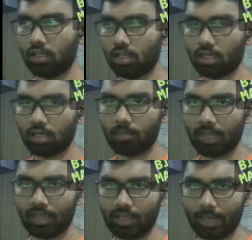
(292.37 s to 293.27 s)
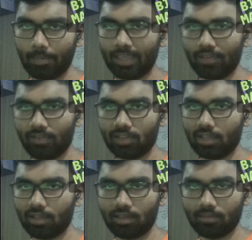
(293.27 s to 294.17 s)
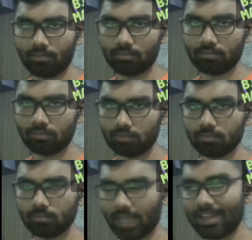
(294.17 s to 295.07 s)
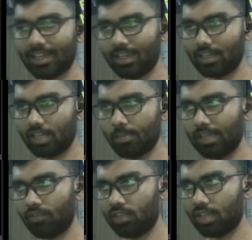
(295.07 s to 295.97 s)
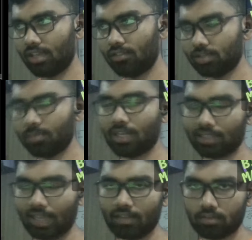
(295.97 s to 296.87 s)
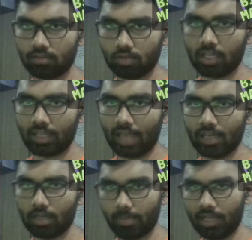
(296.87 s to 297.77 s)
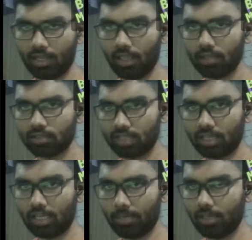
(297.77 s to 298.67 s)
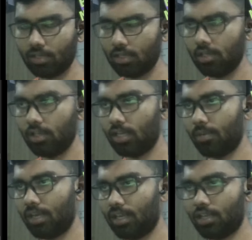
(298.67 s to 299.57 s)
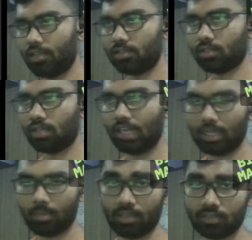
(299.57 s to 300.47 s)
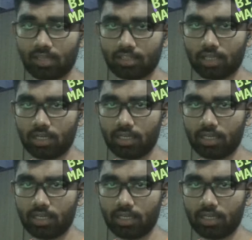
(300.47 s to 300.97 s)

by grepping everything, catting and grepping everything, or something like that. Not like that. It maintains a DB. It maintains a database, an SQLite